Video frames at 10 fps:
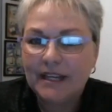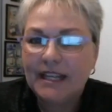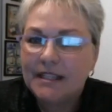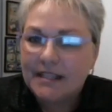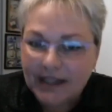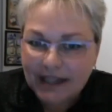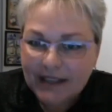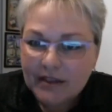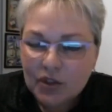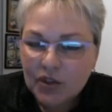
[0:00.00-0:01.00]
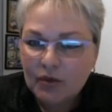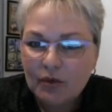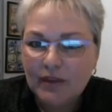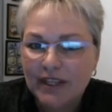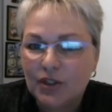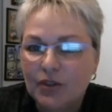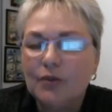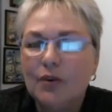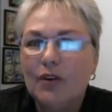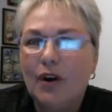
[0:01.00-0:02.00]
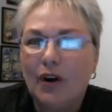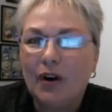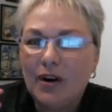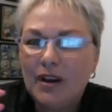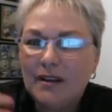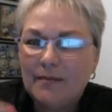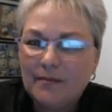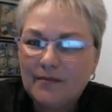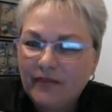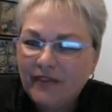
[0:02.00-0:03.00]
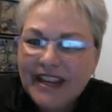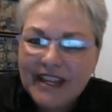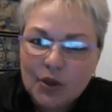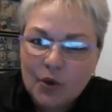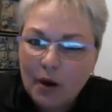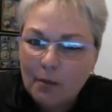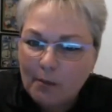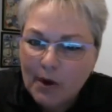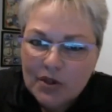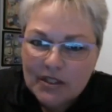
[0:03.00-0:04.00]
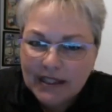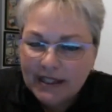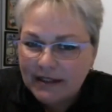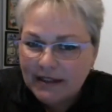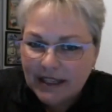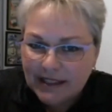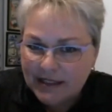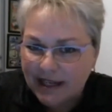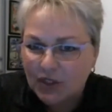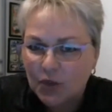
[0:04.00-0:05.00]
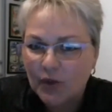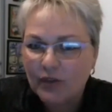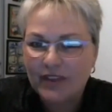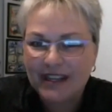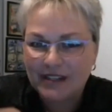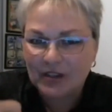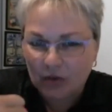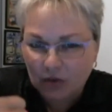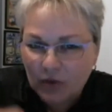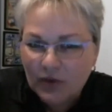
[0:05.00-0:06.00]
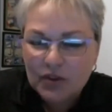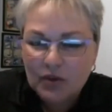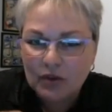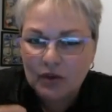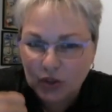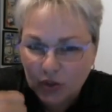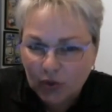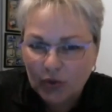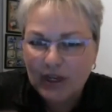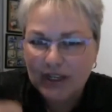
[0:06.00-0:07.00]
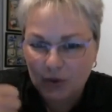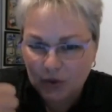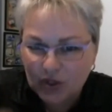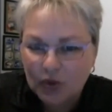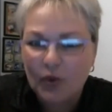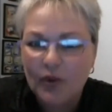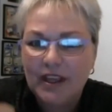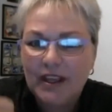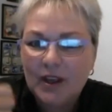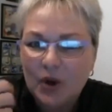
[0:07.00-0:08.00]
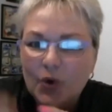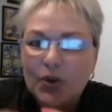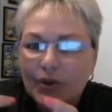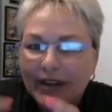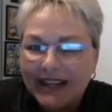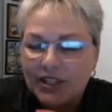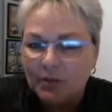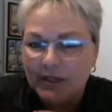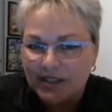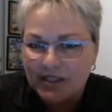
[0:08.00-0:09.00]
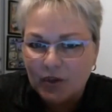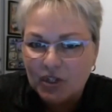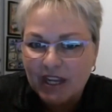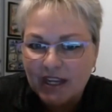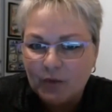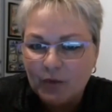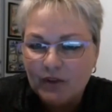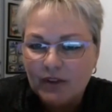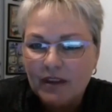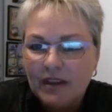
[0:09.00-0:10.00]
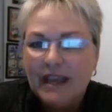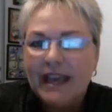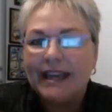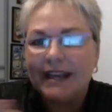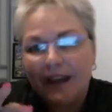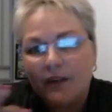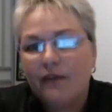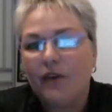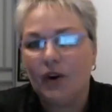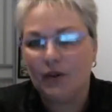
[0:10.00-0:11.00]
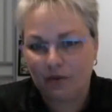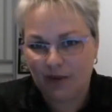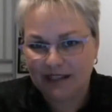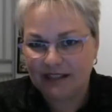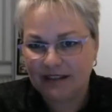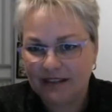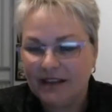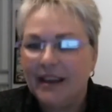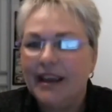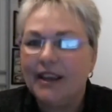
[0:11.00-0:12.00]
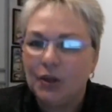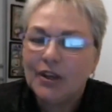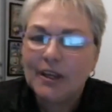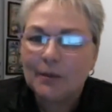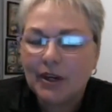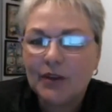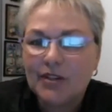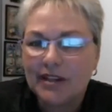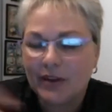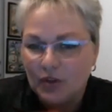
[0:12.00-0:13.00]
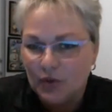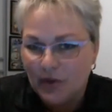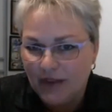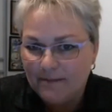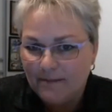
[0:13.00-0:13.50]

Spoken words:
select the 2 that you are feeling you are most in touch with, that is congruent to you, your story, who you like to be associated with, and unfollow the rest. And you keep a close eye on 2 of them.